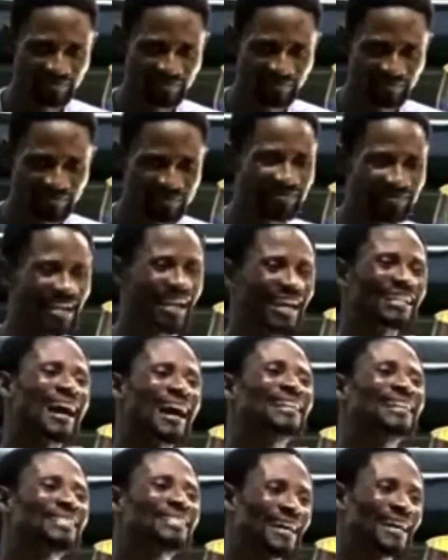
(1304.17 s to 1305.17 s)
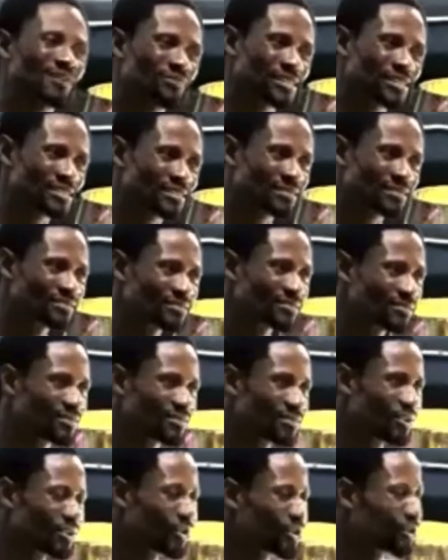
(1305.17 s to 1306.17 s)
And I asked her a question.
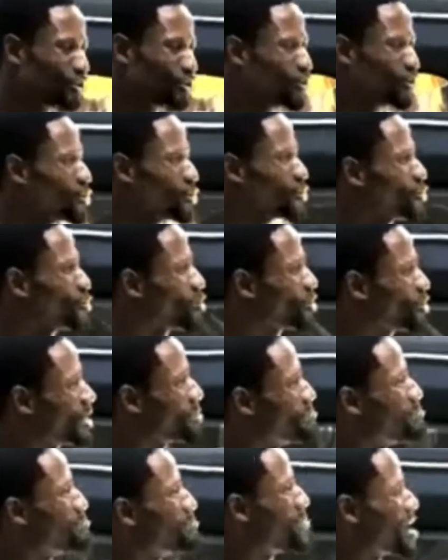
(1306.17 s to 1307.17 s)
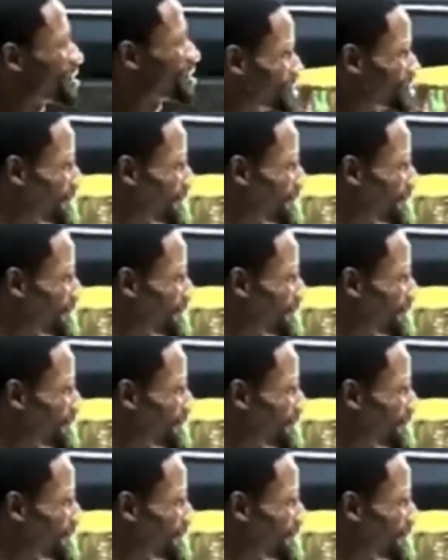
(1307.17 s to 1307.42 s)
Do you know the master